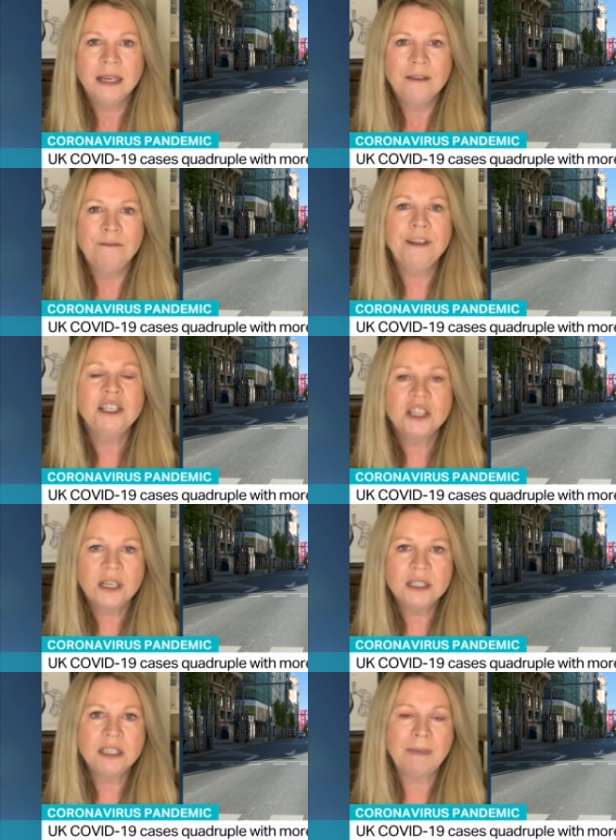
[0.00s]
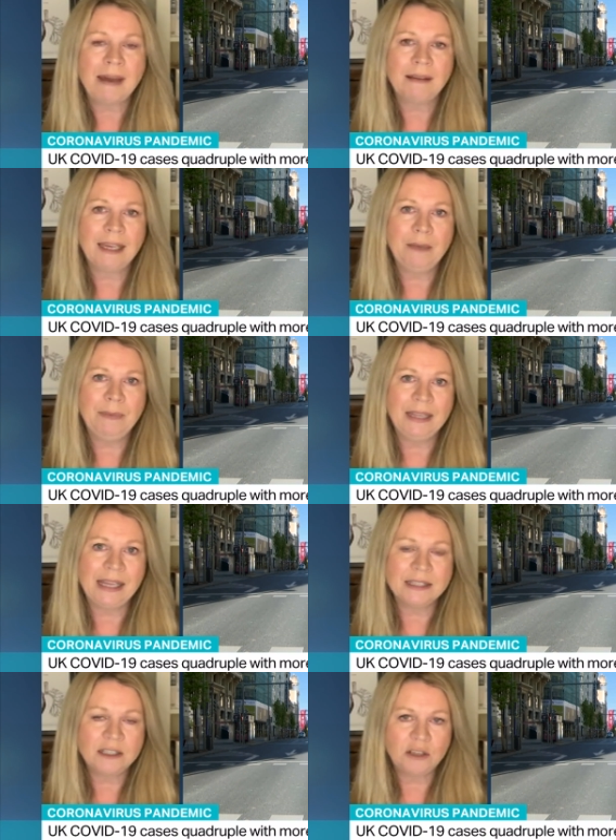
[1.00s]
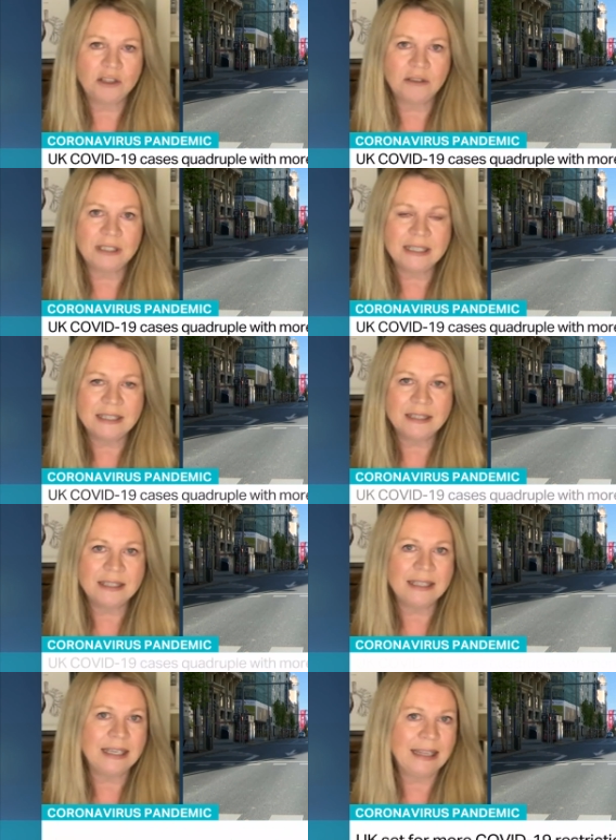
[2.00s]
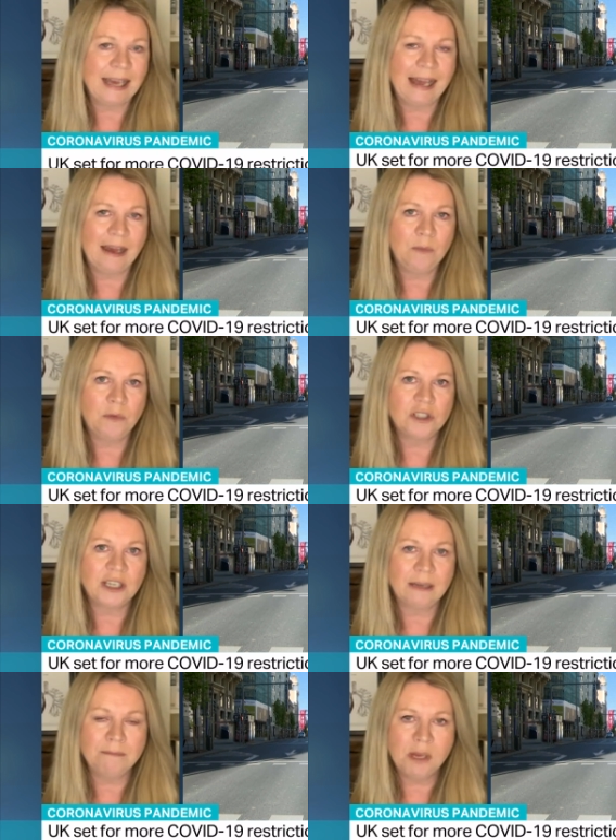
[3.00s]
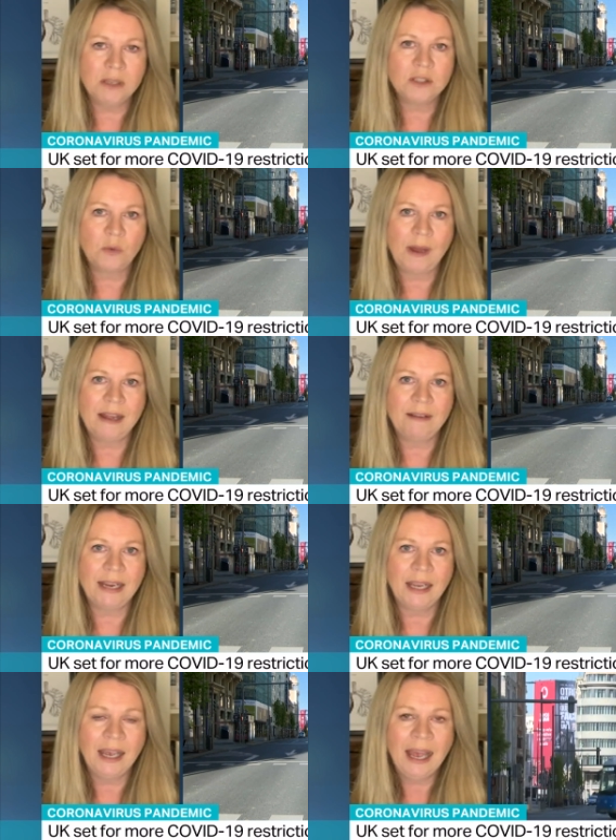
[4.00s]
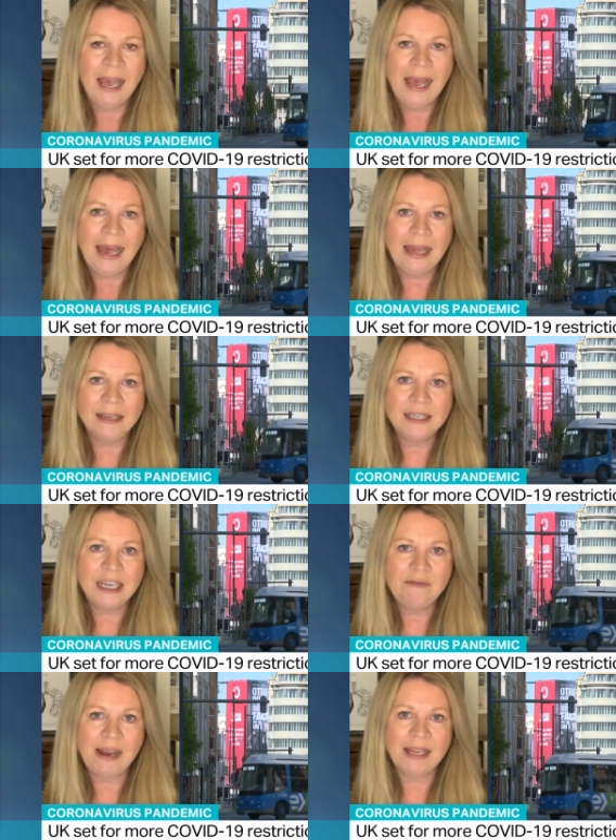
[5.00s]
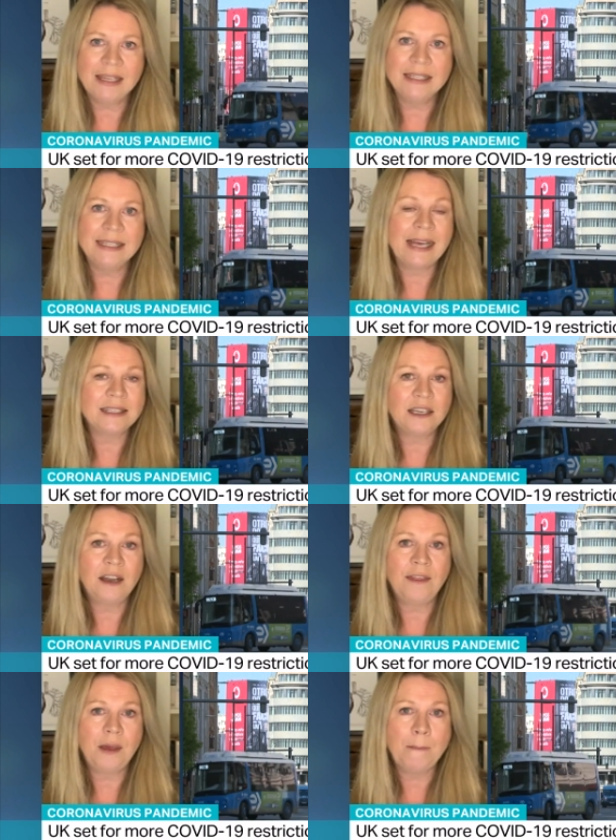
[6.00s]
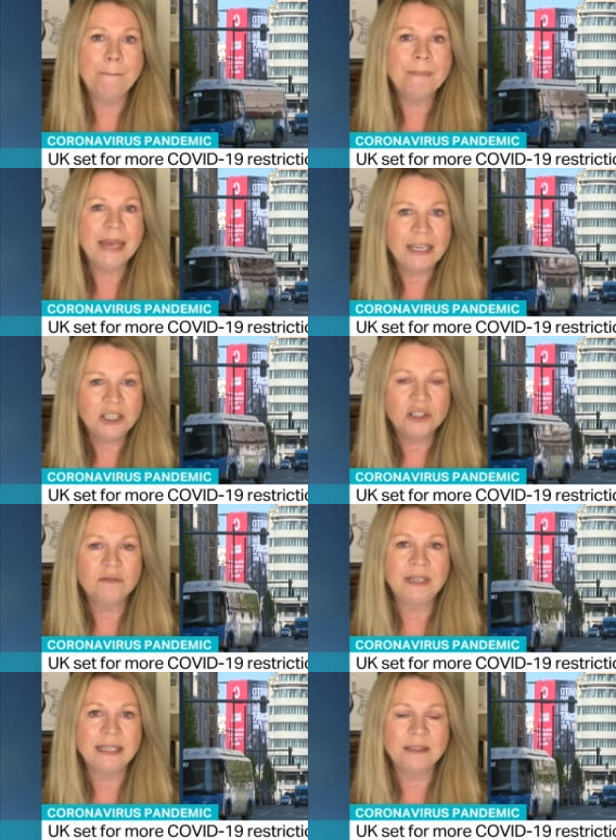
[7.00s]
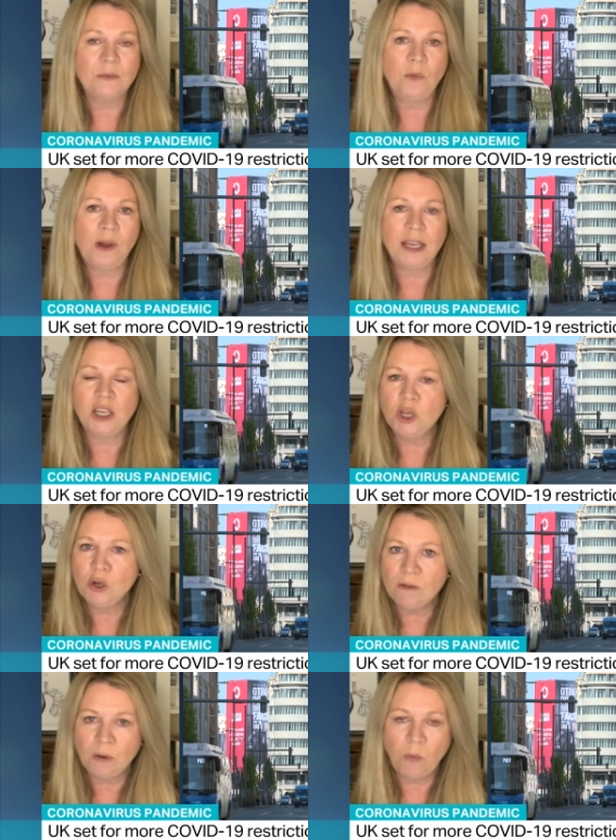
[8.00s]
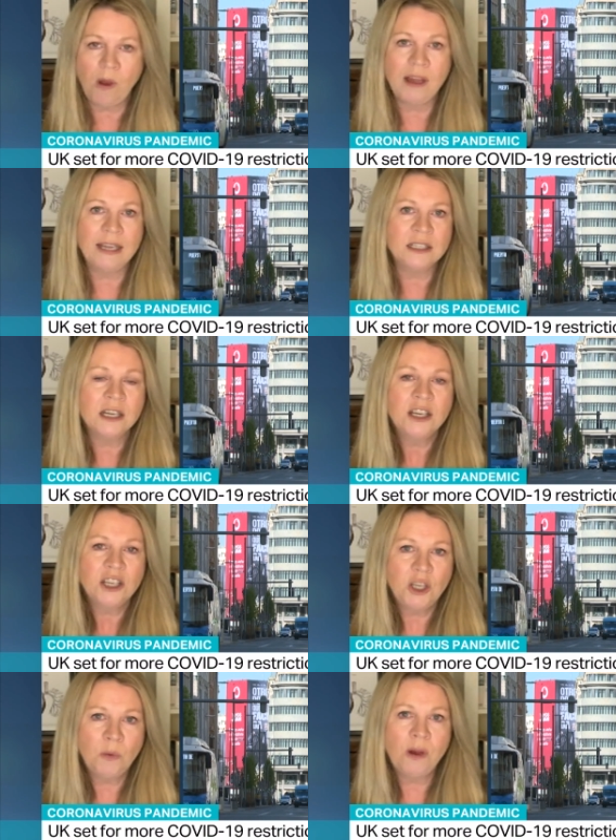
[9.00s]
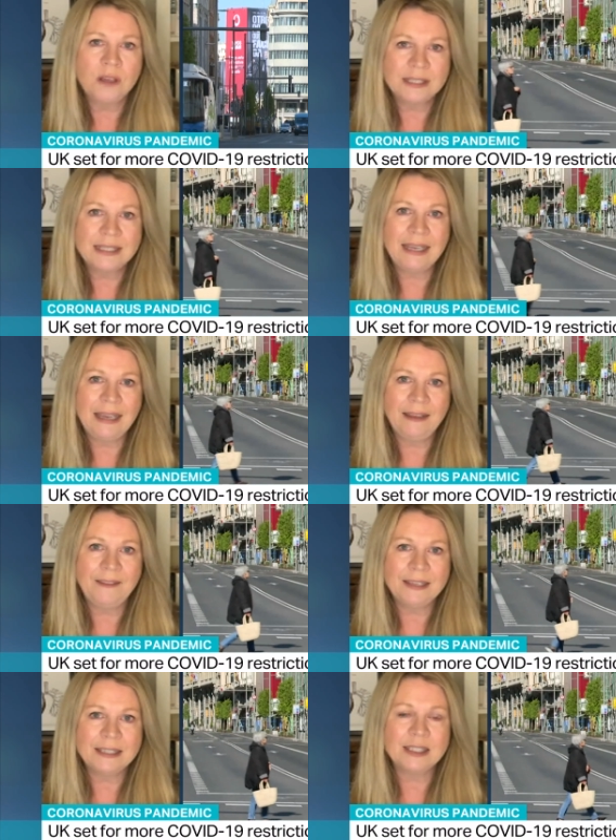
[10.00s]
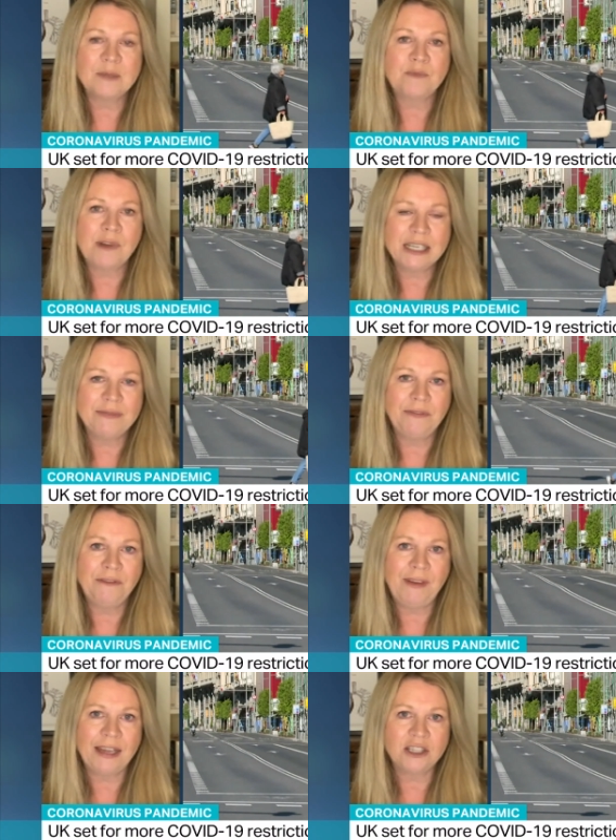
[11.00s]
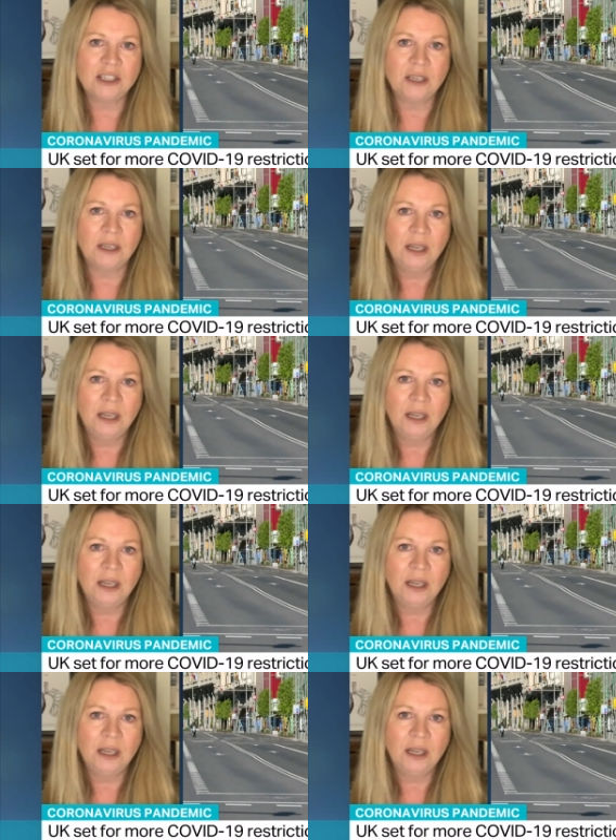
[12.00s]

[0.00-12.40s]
vigilant about keeping that social distancing, that hand washing and mask wearing. And he reckons that's another major reason why Europe-wide you are seeing this spread of infection.